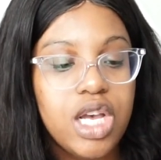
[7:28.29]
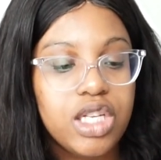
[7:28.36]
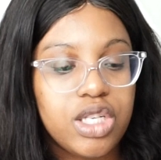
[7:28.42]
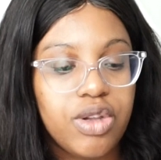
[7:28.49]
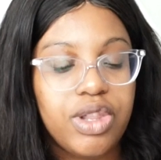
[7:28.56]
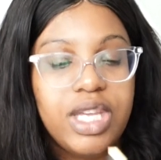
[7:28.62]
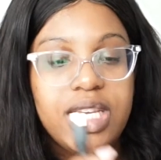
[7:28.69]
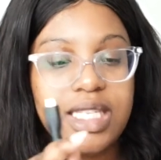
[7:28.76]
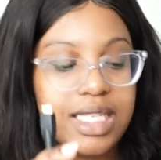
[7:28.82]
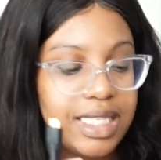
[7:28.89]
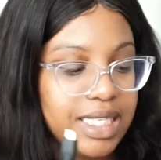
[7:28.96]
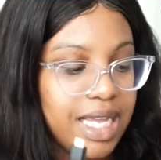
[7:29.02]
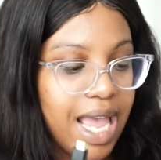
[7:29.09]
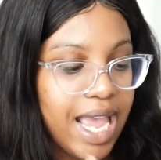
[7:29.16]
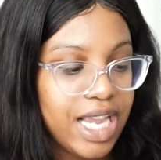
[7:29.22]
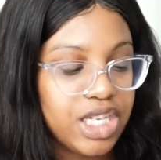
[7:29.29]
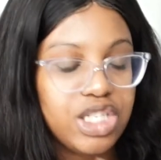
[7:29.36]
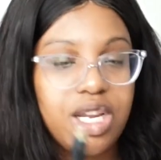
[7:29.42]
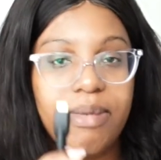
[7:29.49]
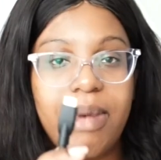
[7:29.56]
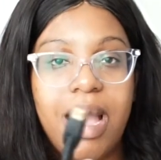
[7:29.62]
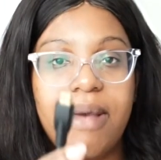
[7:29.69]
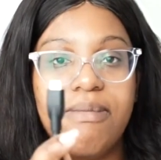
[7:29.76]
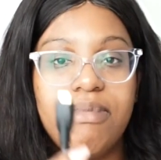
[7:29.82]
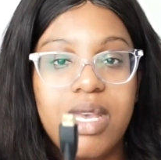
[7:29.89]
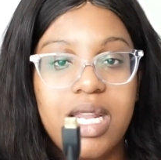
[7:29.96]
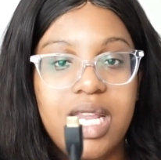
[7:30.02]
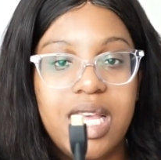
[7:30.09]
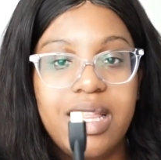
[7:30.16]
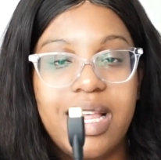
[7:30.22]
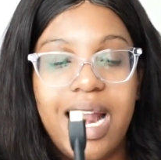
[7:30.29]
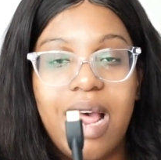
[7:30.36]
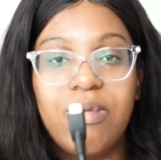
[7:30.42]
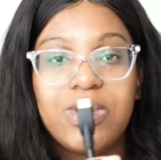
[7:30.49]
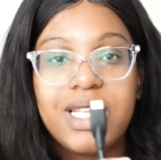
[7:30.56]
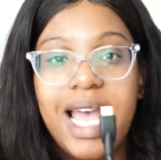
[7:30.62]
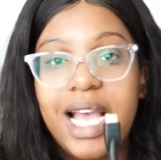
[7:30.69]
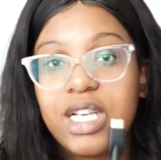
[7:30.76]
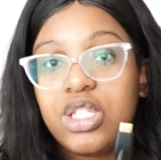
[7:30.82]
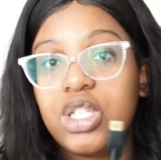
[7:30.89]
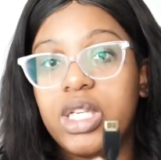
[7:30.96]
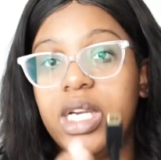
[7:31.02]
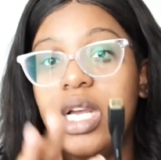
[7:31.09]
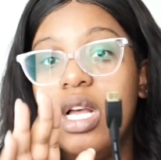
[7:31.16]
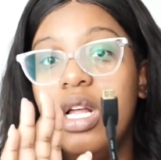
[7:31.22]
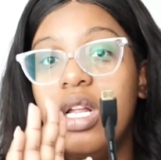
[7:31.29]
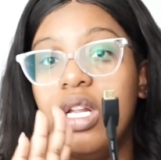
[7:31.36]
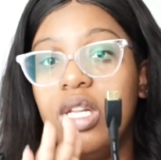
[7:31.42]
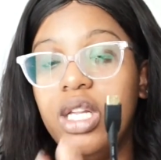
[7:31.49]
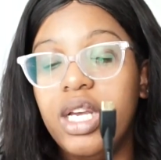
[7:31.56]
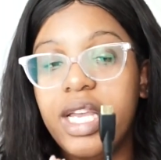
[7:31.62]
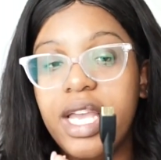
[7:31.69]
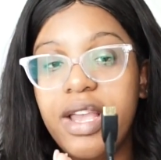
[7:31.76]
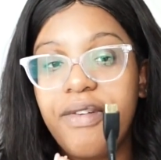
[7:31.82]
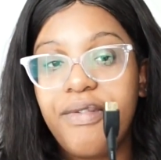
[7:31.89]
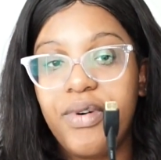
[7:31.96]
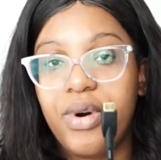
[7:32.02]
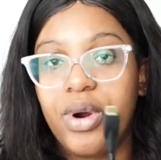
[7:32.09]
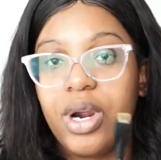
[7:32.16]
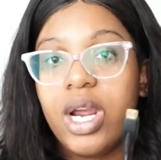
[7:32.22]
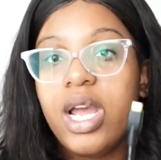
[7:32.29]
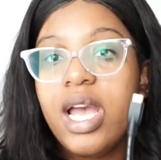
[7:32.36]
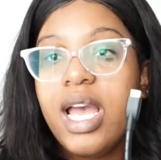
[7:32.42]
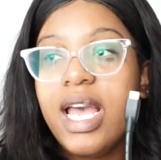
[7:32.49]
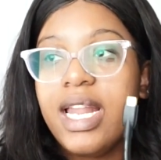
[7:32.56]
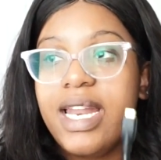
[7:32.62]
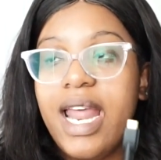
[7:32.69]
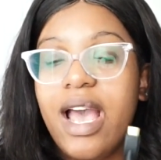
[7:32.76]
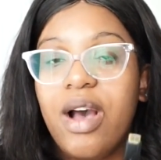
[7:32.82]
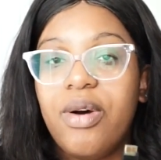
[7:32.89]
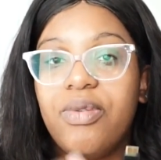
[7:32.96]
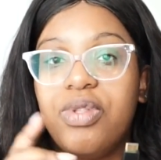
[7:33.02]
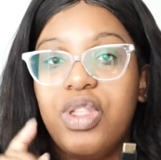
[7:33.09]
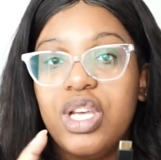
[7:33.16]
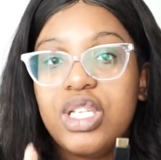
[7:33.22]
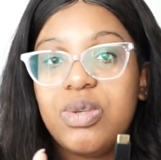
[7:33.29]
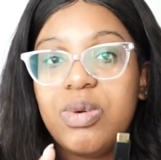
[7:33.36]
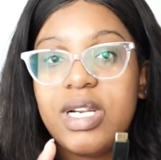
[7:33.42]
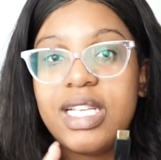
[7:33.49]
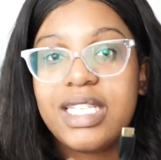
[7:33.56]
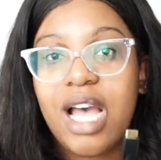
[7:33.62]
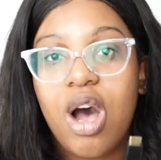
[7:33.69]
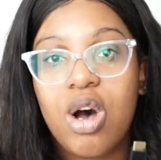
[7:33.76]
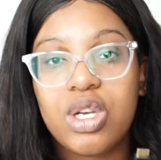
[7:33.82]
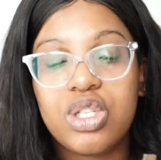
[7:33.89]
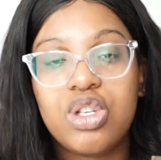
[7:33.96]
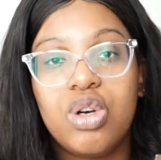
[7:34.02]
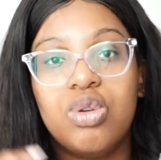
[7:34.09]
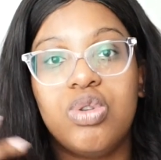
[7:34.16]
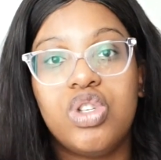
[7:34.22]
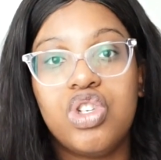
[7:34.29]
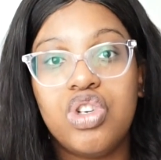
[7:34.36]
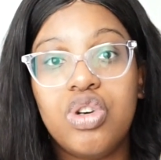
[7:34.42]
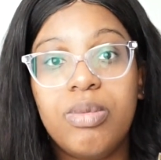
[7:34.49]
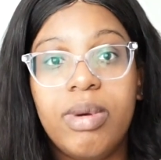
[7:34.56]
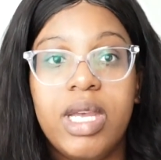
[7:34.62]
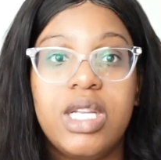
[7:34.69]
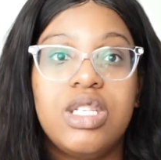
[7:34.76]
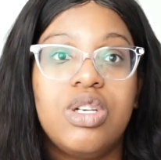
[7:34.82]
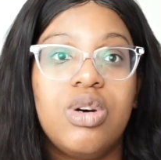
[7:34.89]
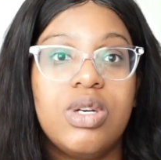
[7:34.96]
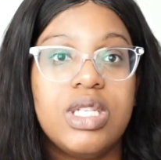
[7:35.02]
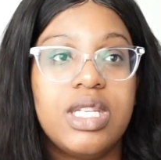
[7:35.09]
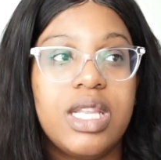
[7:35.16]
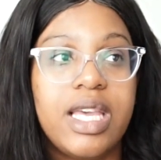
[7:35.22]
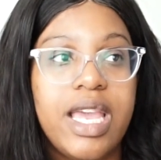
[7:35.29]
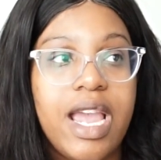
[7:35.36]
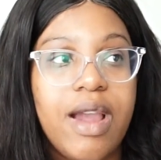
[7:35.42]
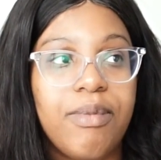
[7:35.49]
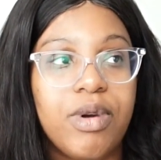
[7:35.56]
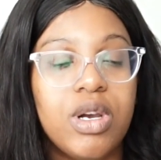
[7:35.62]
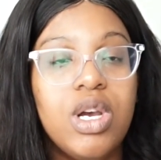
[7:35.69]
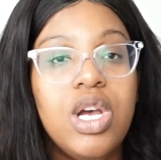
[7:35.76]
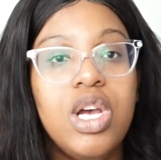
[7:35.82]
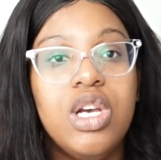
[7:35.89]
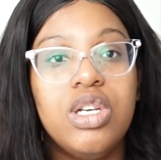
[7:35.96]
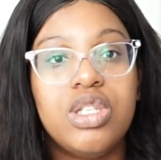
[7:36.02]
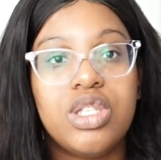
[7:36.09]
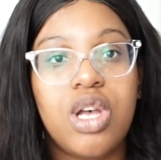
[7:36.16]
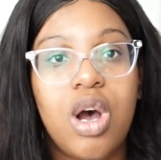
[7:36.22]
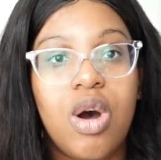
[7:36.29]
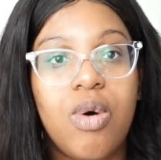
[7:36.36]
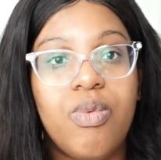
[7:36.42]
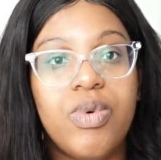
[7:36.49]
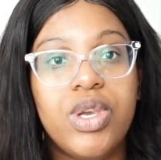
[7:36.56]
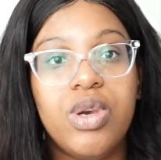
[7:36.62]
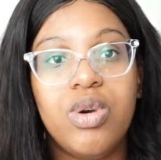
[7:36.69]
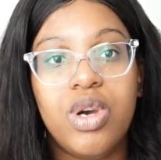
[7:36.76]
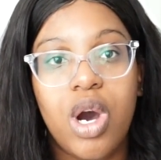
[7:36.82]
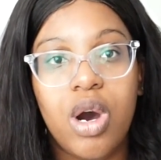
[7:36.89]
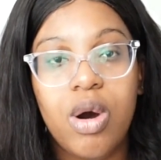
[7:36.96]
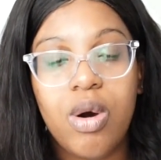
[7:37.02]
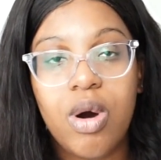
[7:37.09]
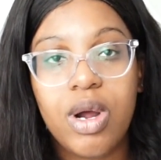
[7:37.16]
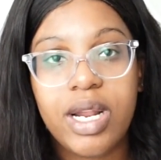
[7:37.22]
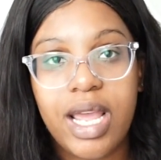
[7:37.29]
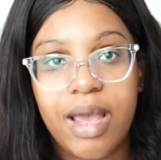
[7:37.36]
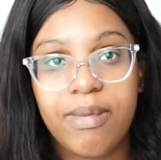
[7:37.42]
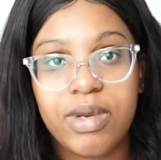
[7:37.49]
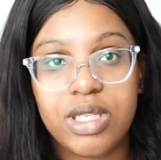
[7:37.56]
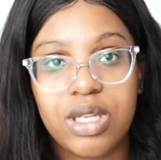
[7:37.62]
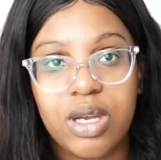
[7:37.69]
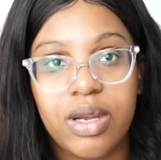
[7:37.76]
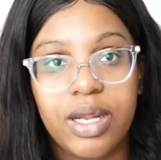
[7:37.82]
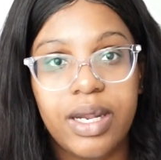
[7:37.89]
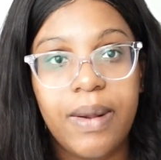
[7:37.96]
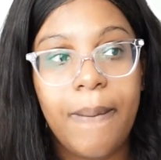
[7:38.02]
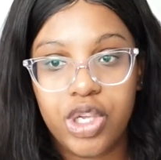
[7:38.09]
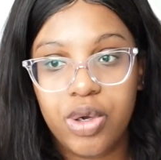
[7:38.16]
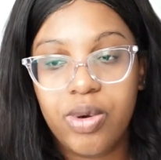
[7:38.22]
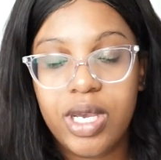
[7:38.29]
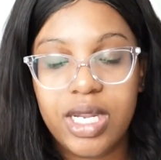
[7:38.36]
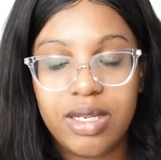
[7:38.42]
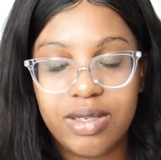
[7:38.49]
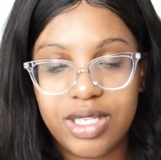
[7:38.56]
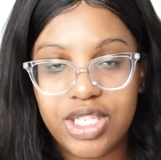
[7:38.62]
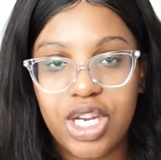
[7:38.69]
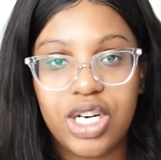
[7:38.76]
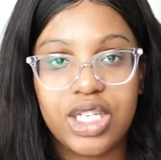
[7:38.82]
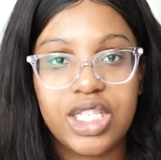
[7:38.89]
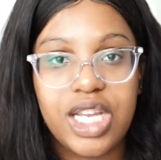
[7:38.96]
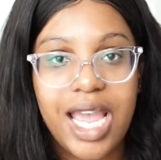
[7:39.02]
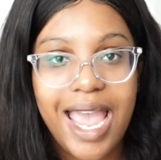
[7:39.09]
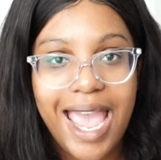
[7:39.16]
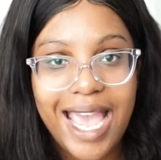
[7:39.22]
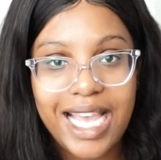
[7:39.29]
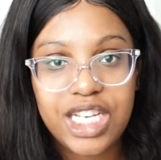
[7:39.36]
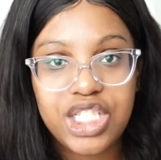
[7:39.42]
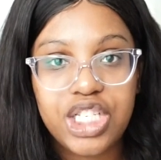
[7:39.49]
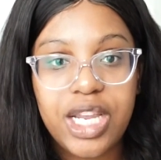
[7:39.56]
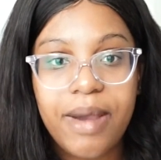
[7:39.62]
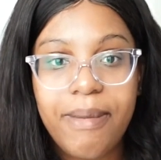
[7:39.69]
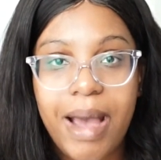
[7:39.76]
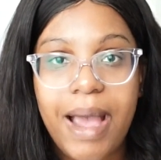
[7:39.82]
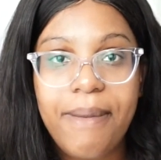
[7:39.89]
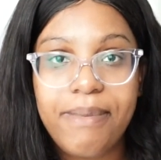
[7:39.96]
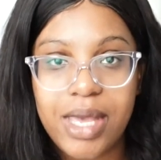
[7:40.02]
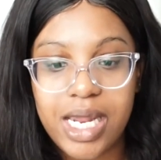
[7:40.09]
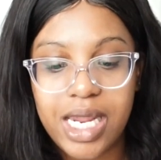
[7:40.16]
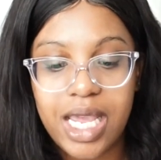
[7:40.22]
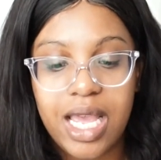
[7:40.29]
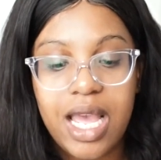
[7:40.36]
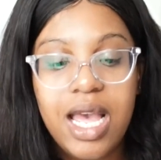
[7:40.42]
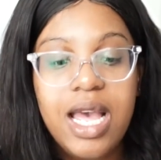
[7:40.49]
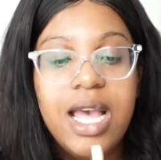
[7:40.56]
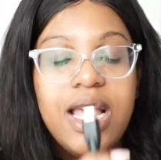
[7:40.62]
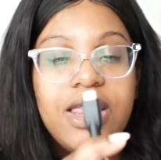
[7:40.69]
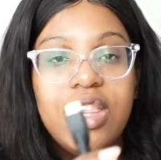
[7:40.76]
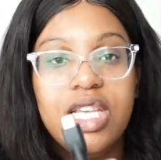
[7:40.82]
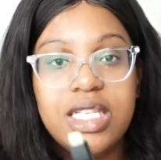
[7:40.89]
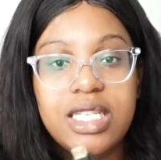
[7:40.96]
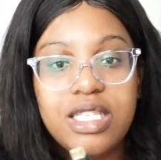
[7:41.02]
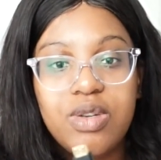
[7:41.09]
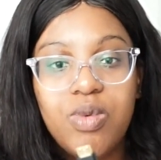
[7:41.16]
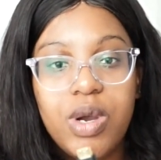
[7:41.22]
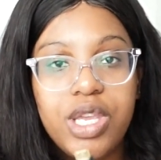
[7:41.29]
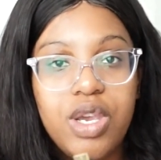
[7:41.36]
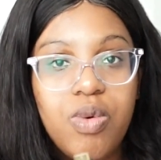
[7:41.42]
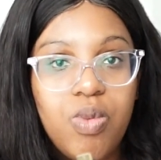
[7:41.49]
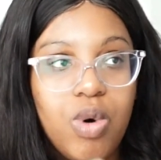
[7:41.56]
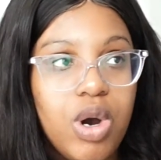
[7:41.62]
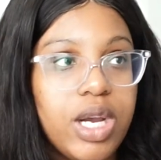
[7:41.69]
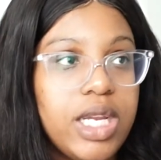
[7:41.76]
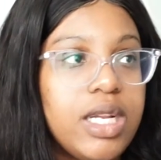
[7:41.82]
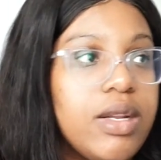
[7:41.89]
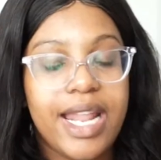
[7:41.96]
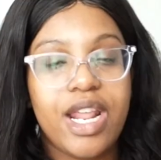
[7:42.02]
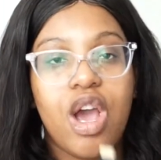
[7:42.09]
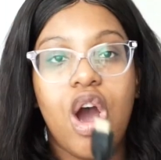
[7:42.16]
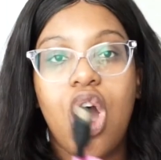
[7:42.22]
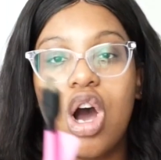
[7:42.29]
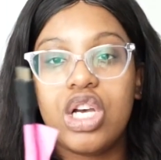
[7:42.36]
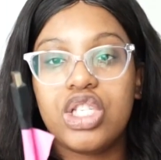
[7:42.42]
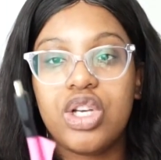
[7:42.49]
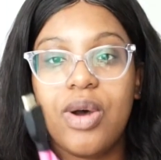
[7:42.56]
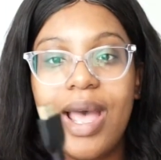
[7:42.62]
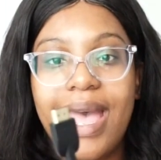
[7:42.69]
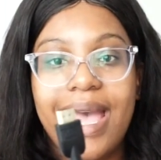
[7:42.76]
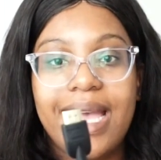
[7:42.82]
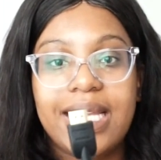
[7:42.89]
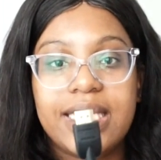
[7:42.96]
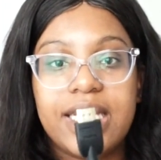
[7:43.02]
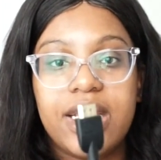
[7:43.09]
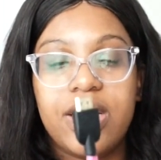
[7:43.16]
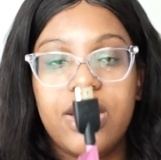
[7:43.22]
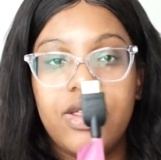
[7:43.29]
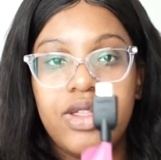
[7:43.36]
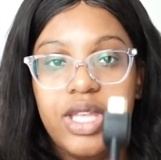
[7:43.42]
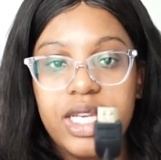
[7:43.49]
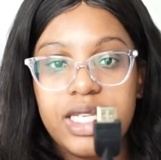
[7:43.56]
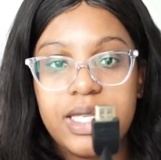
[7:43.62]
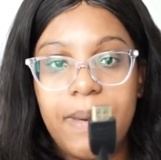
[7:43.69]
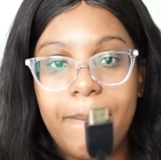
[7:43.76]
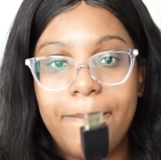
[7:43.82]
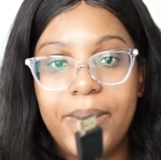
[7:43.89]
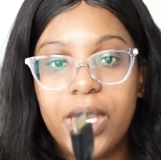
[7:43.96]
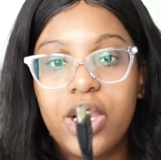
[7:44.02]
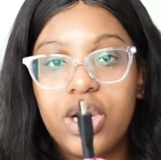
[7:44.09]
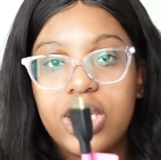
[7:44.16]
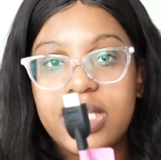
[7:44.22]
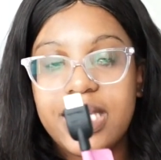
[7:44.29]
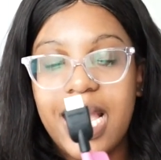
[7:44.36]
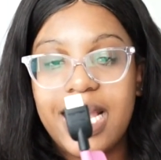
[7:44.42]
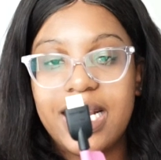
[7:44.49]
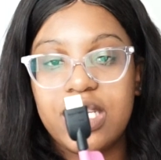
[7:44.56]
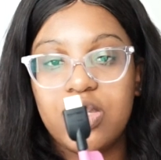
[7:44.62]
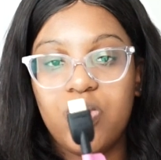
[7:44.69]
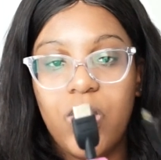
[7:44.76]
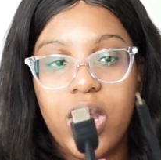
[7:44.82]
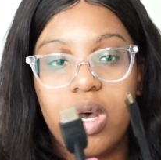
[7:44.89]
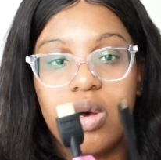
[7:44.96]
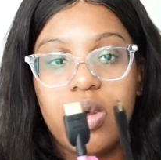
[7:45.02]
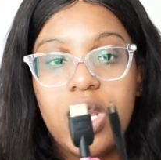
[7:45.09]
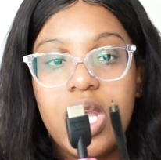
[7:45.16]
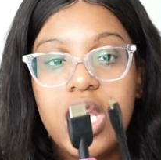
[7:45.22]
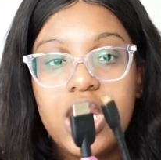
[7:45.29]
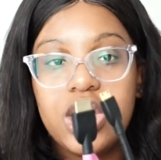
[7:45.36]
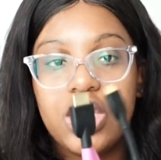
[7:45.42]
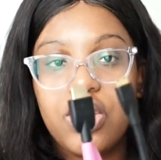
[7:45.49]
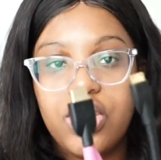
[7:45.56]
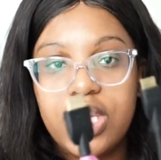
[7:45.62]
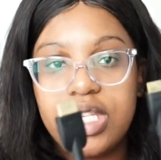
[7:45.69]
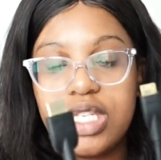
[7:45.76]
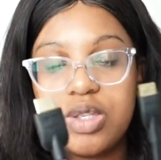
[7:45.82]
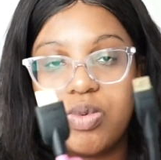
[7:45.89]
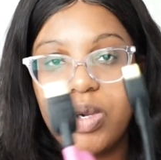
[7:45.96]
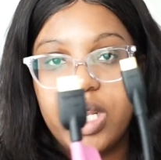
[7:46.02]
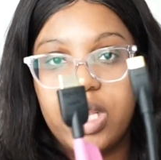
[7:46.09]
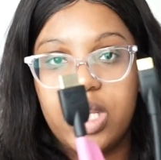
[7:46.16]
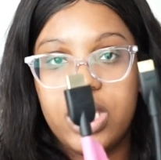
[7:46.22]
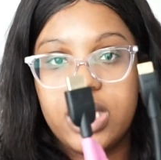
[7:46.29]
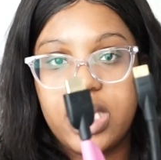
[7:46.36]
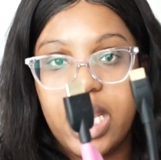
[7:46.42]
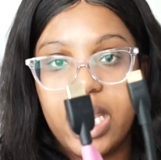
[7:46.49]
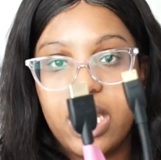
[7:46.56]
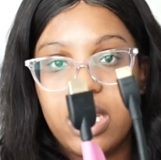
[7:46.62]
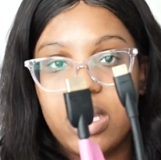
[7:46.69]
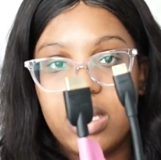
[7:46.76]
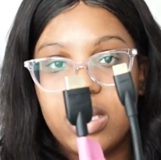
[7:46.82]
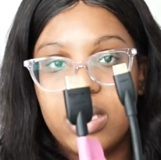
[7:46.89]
So this is the H D M I mini that I was actually looking for. Now, this one is also too big to go into the camera. So when you go on Amazon, you can search H D M I mini. This is the one you want, and it also has this bigger side as well. So this is what it looks like.